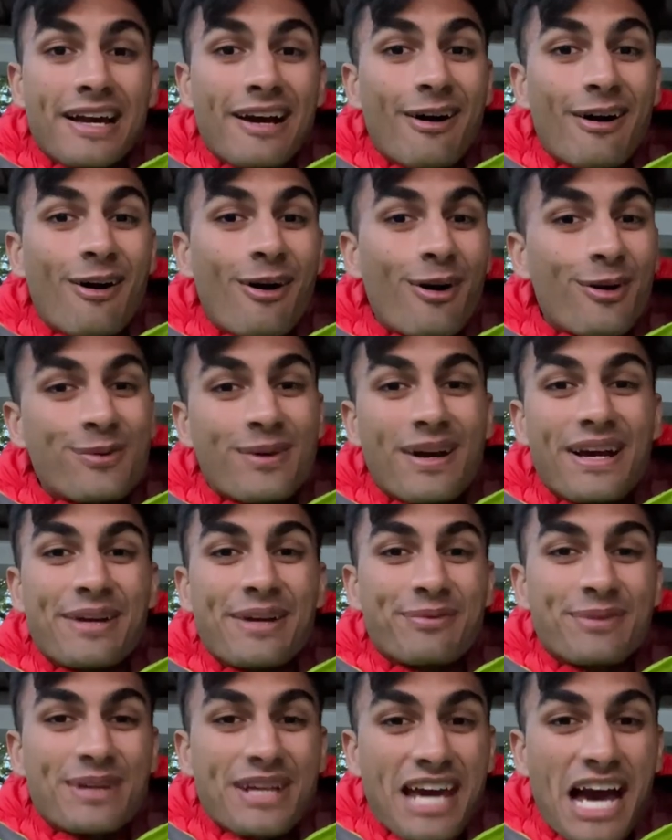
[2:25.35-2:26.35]
Alright,
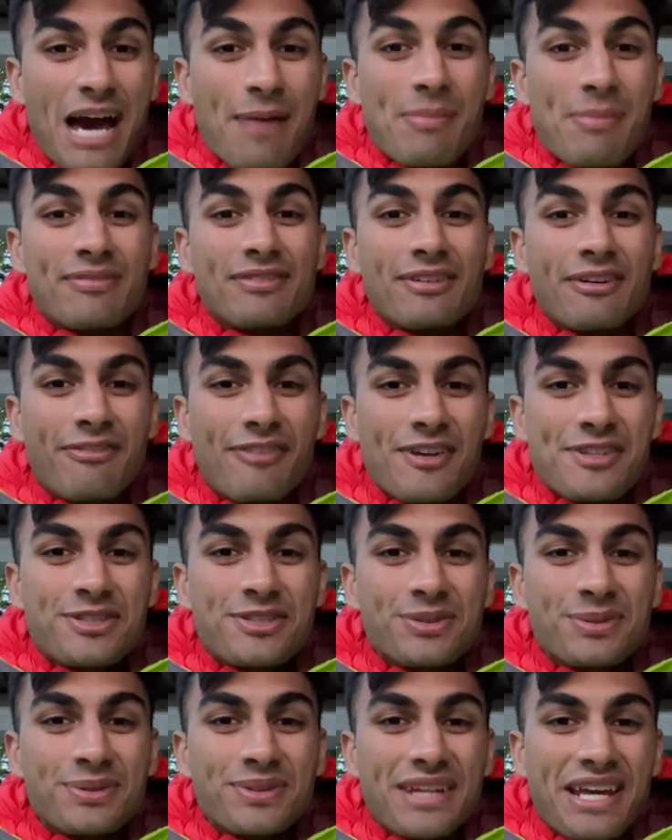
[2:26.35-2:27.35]
recap of official
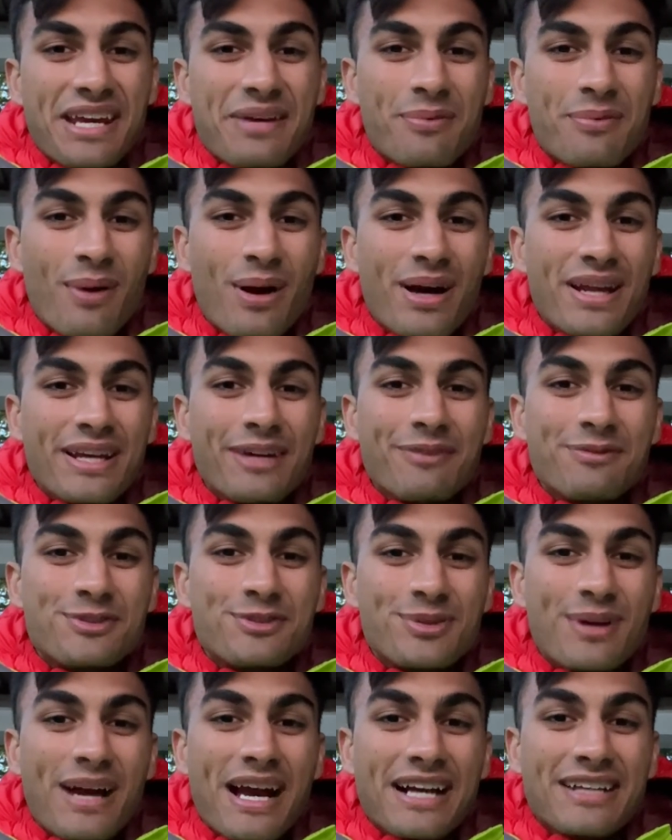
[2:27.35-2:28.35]
day one of
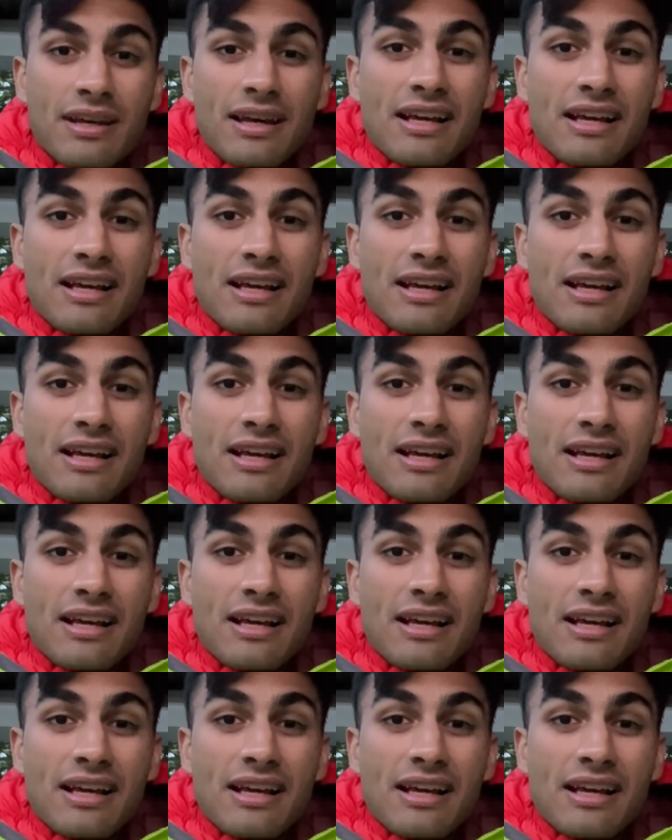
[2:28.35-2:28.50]
TREKS.